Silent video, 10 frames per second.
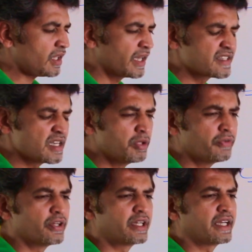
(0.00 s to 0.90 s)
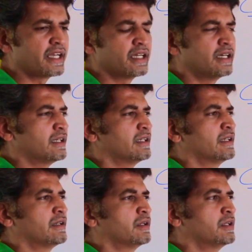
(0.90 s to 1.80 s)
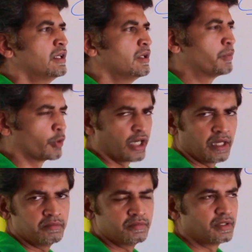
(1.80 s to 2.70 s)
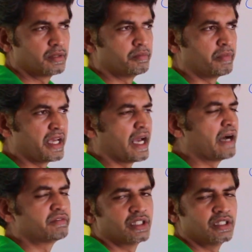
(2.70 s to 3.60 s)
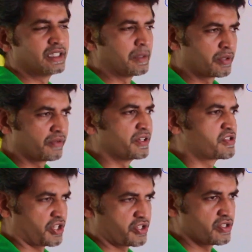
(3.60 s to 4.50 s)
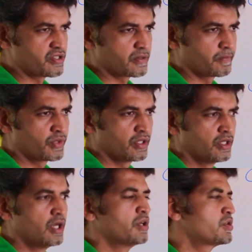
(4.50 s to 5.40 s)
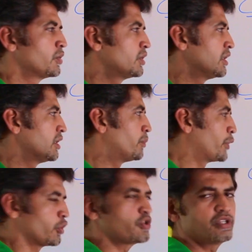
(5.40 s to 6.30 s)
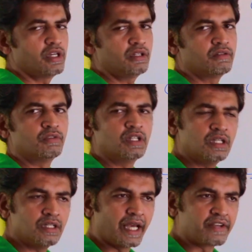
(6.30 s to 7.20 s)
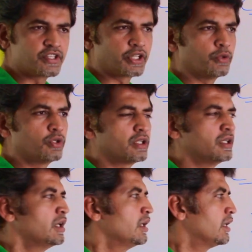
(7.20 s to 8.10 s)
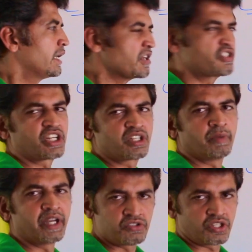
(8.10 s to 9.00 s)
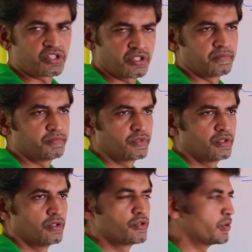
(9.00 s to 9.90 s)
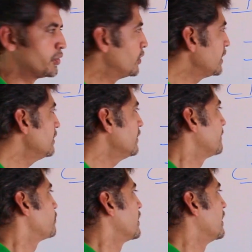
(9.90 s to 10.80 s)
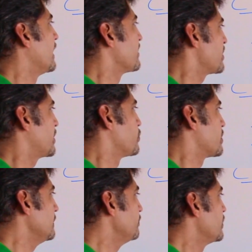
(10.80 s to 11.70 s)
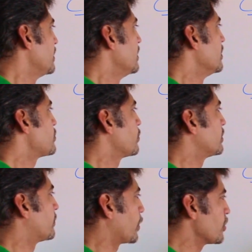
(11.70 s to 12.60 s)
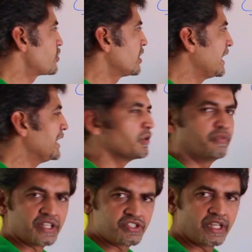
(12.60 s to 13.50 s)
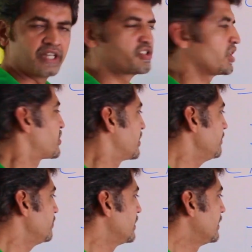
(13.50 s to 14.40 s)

Example, if you are taking a program may have the number of instructions. So the processor will execute instruction by instruction. So during the execution, so the processor need to fetch the instruction,